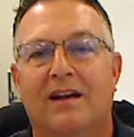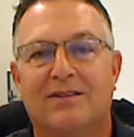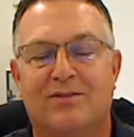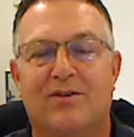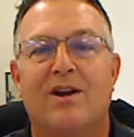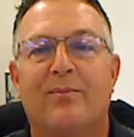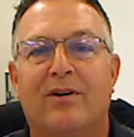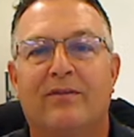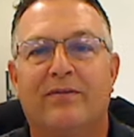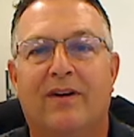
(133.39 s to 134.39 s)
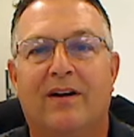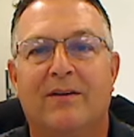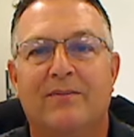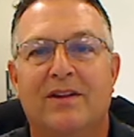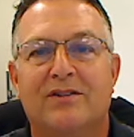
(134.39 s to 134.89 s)
a certain number of uh,
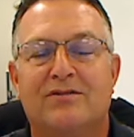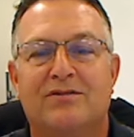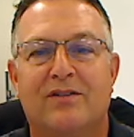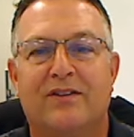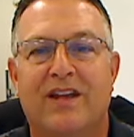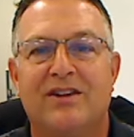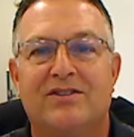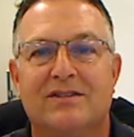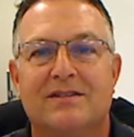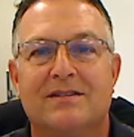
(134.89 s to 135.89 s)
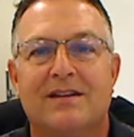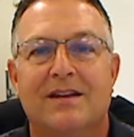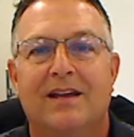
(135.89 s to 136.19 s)
industry certifications.